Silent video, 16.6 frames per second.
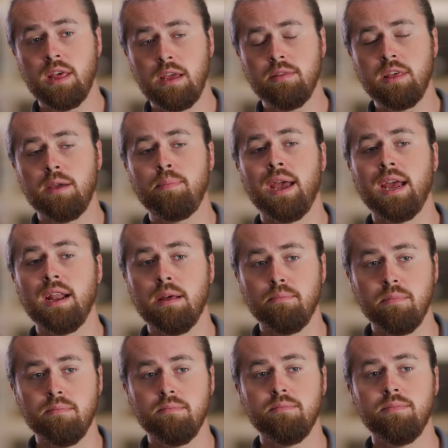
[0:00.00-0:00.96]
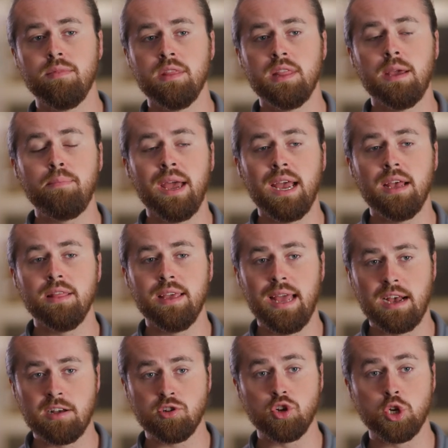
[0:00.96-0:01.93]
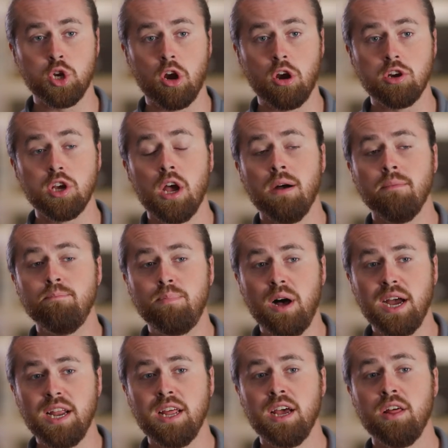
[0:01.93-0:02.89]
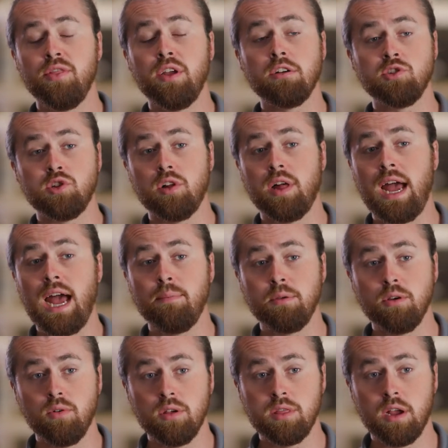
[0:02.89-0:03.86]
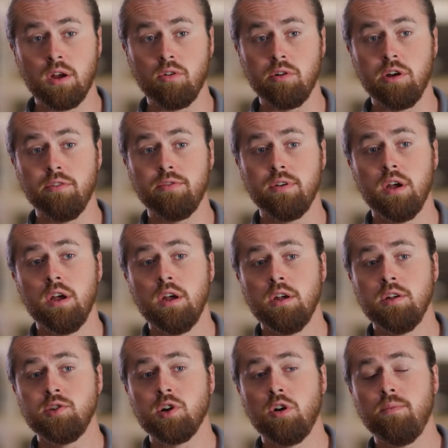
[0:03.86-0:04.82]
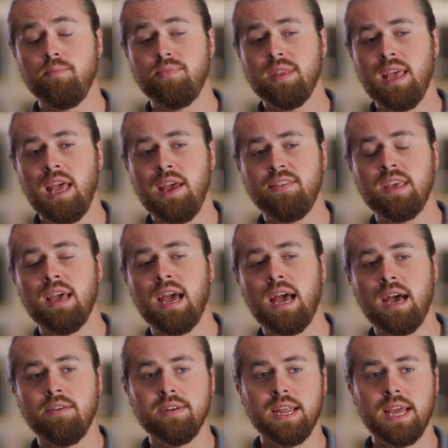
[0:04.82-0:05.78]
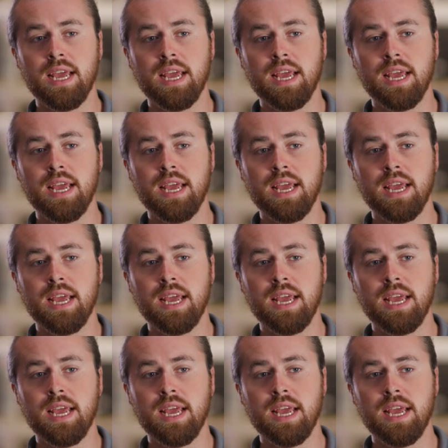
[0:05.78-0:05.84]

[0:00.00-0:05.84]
They, they paid a they paid the extra charge, but they're still happy with their roof. So if you have